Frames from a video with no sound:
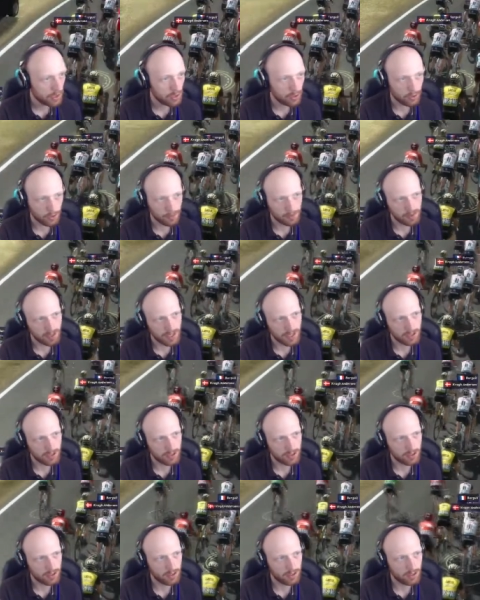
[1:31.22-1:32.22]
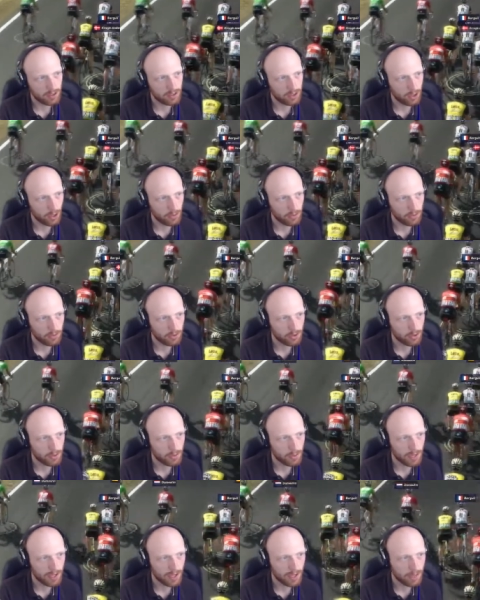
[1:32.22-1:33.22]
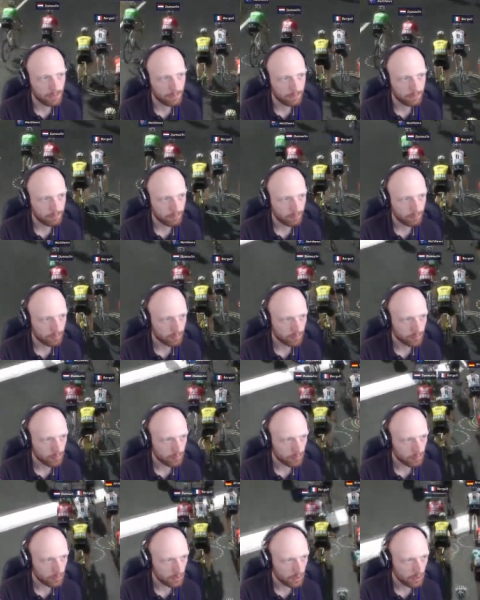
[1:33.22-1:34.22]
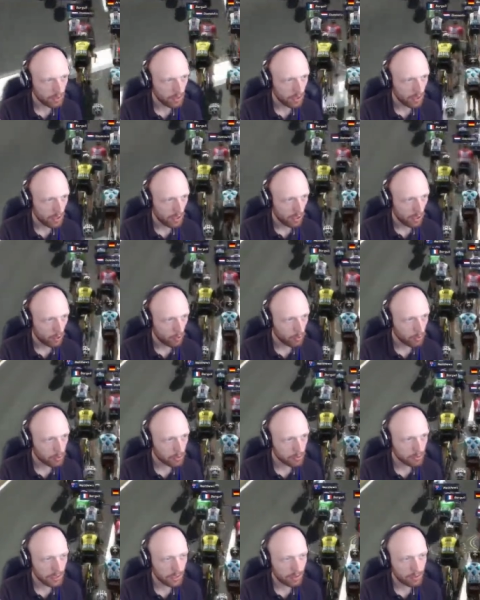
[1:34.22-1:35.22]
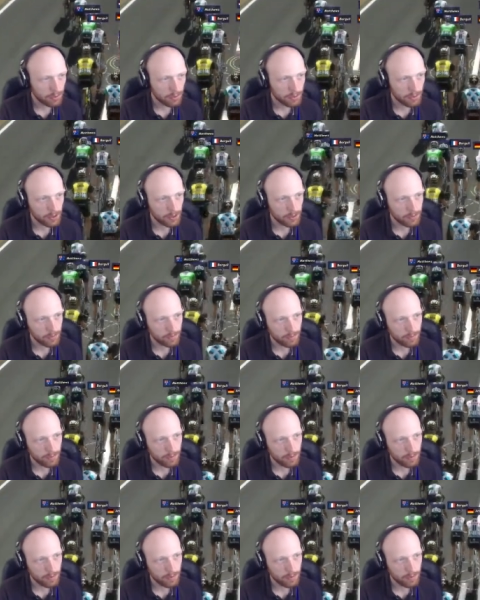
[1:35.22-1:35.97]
You can protect Tom Dumoulin. Wilco Kelderman.